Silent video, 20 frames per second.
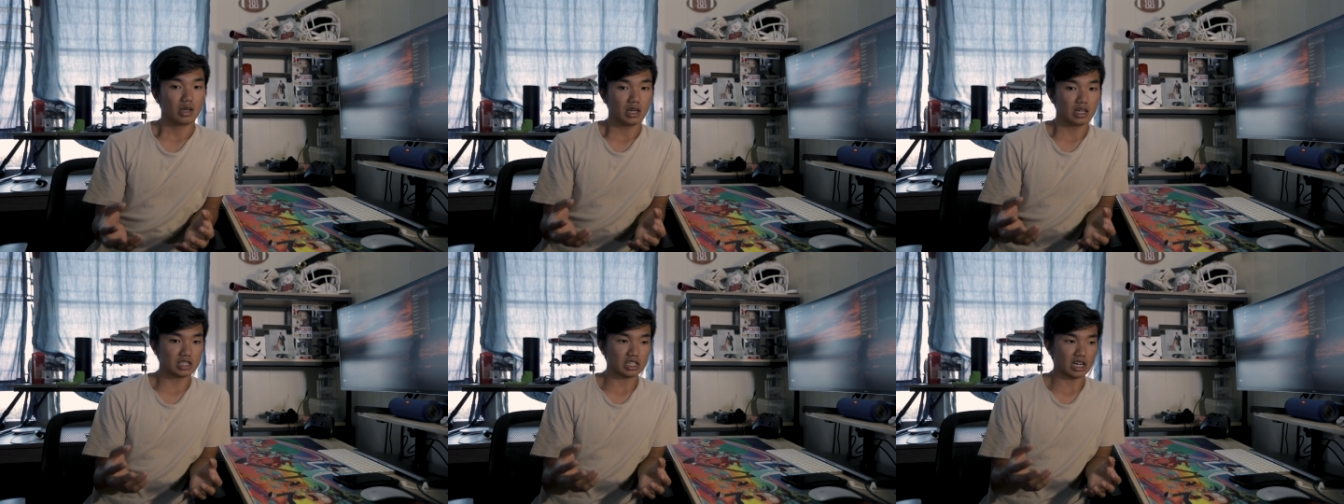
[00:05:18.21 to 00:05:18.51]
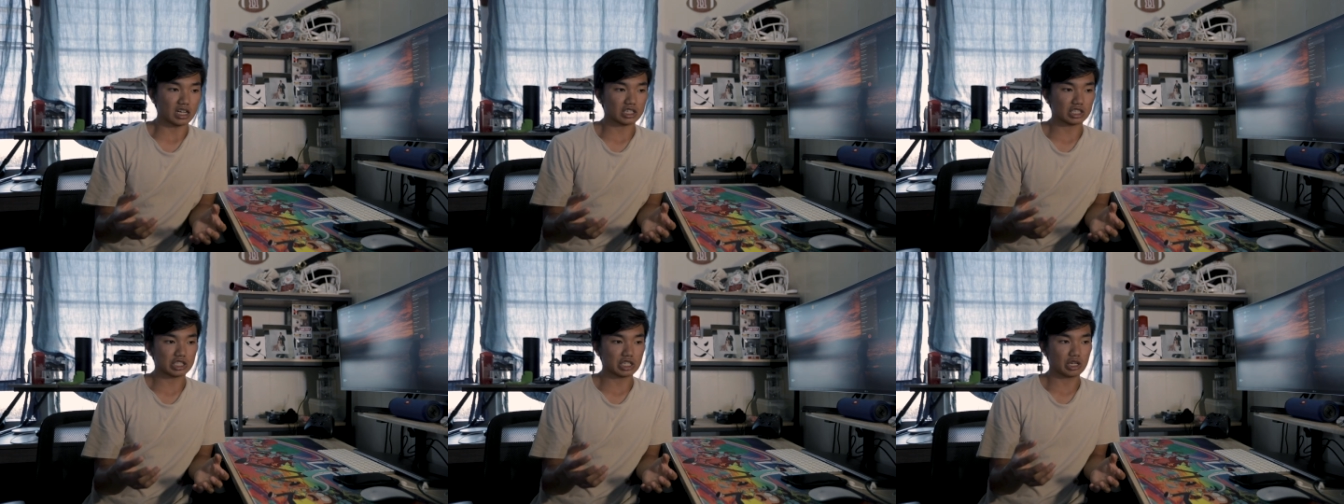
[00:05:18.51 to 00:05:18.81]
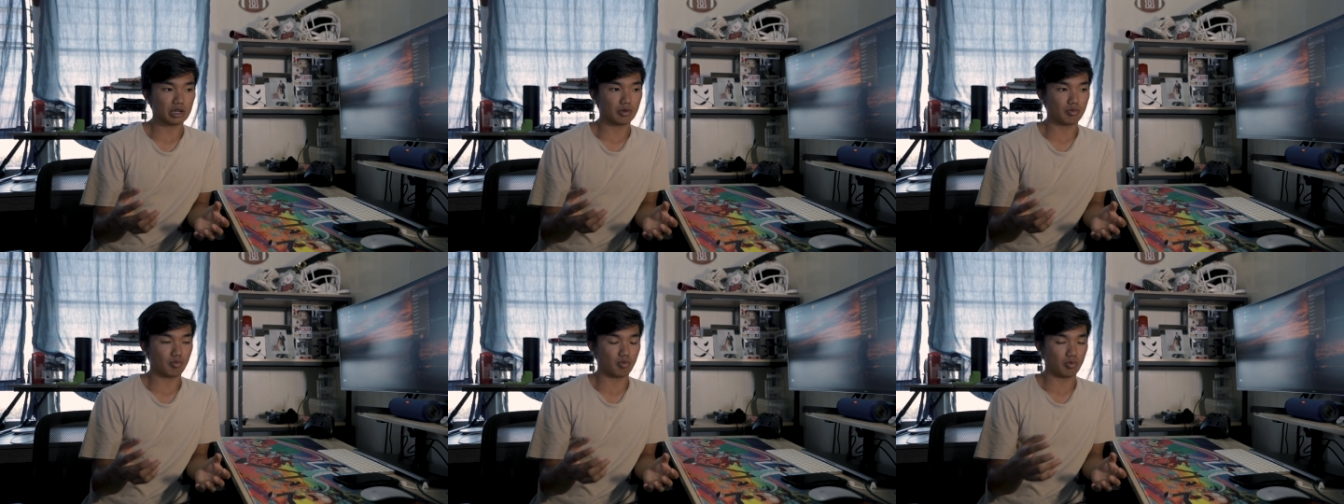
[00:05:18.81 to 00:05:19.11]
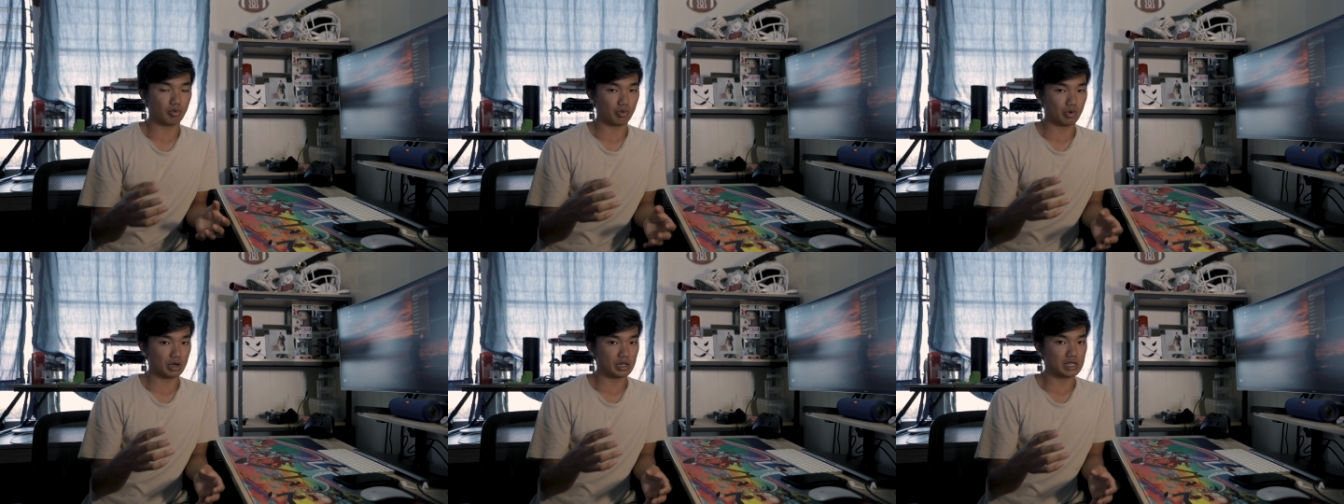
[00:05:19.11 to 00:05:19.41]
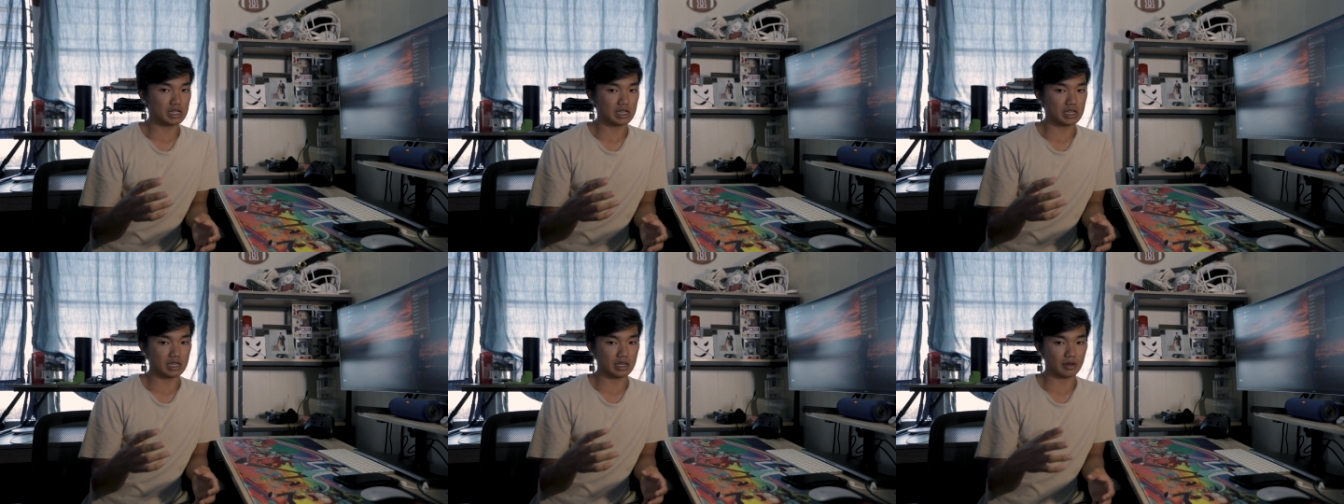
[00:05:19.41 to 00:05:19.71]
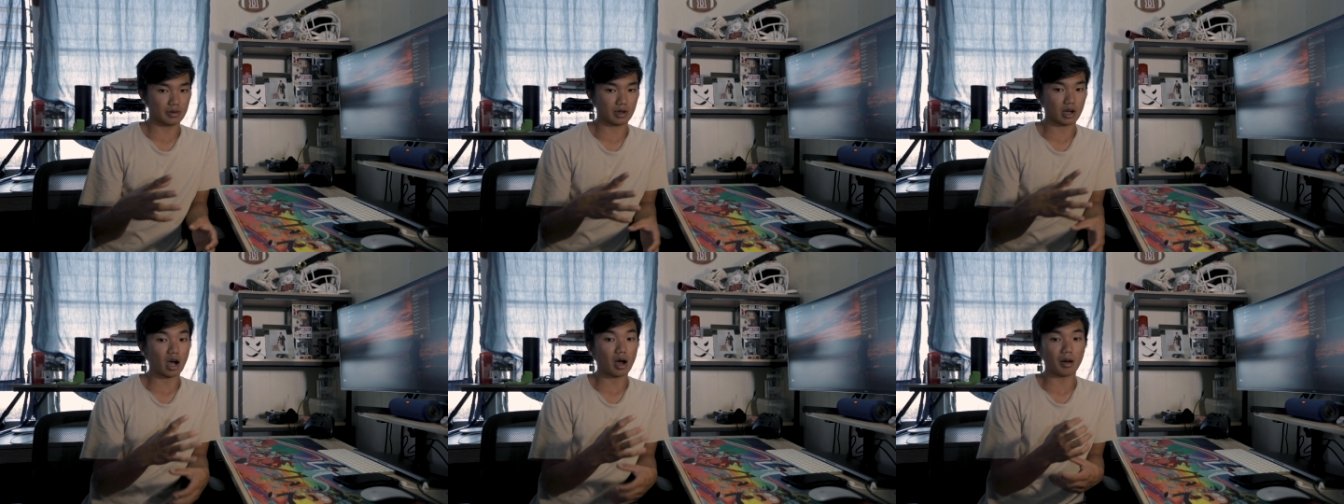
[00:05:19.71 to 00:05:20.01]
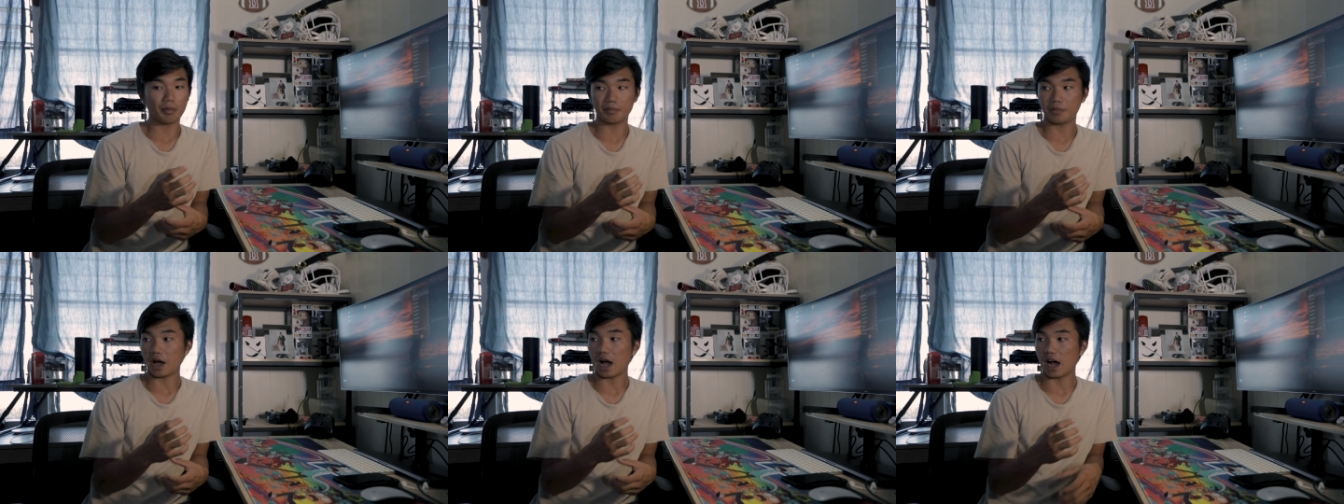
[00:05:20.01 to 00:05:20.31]
it's actually really
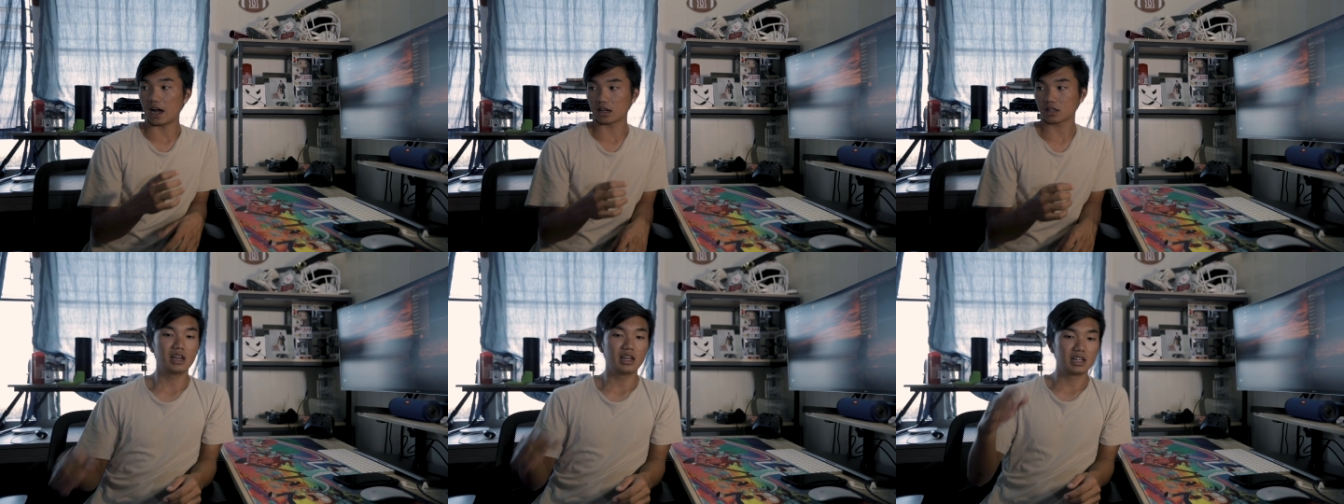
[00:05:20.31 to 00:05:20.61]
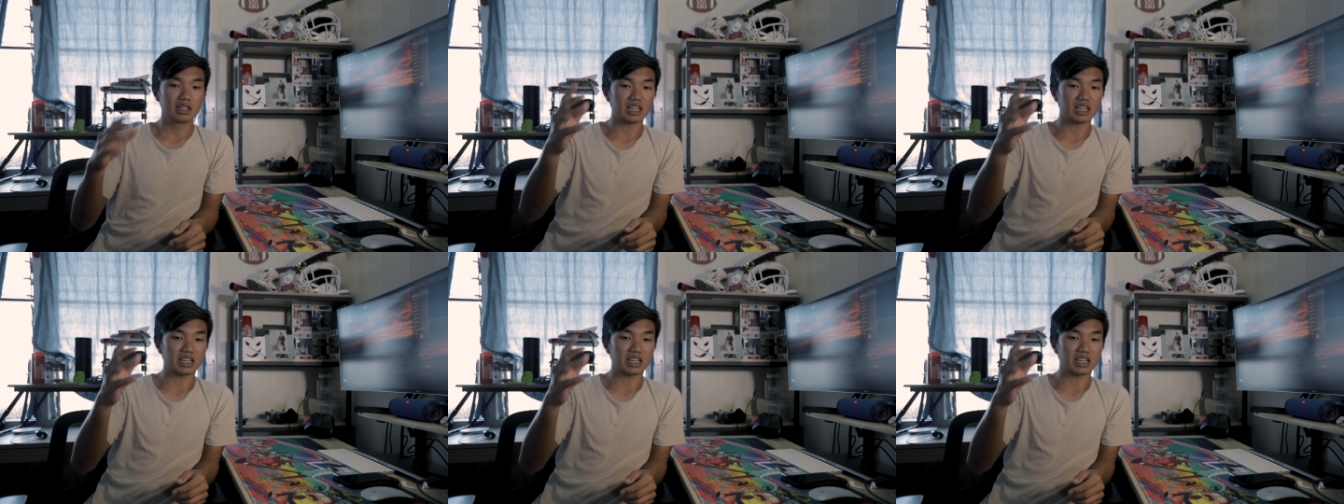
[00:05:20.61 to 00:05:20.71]
compact.